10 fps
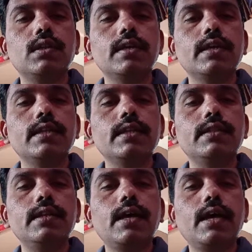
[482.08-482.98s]
then
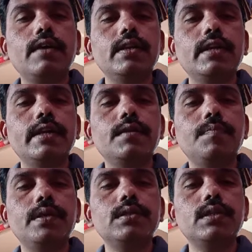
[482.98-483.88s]
I will get
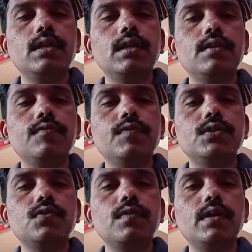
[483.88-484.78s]
basically v square
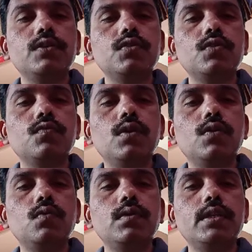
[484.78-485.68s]
is equal to
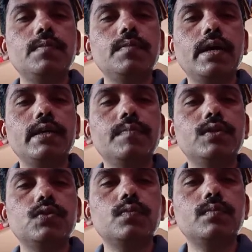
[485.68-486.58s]
t by m is to
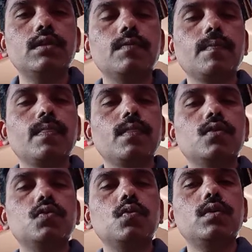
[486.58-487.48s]
be there. So
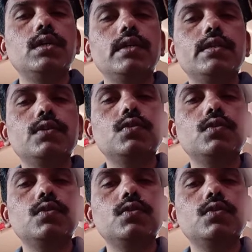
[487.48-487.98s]
here it is to